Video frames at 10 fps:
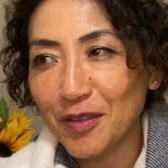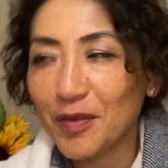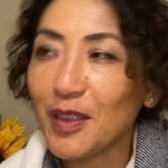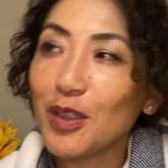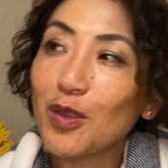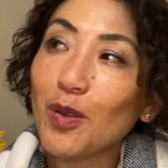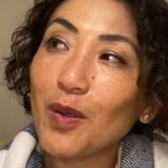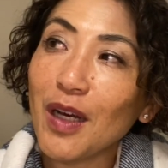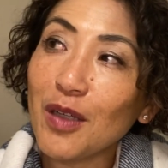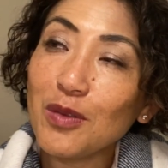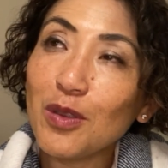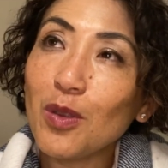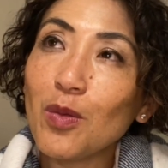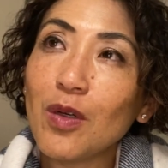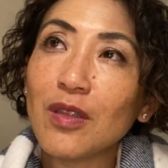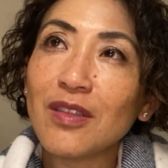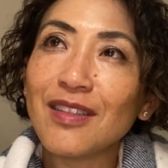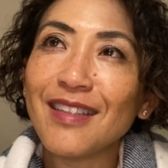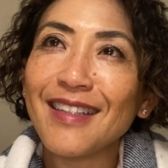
when you go out to the world,